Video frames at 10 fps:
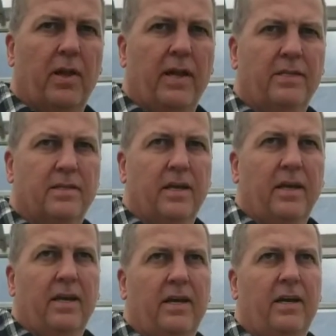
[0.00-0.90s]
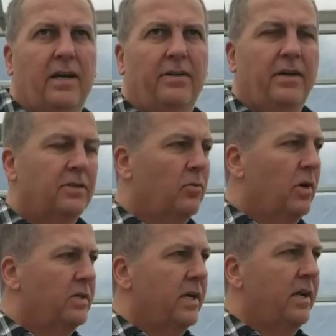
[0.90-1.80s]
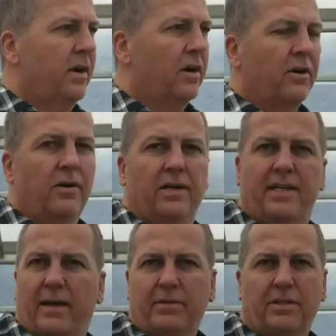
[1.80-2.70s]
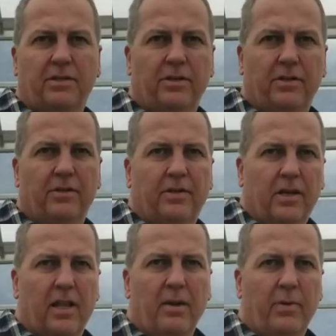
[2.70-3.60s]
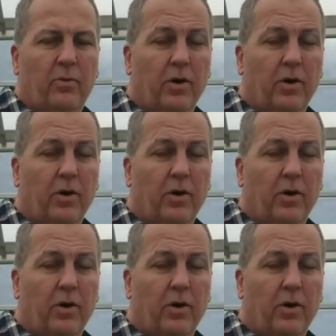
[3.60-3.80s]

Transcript: plants, these are ones that are adapted to the climate.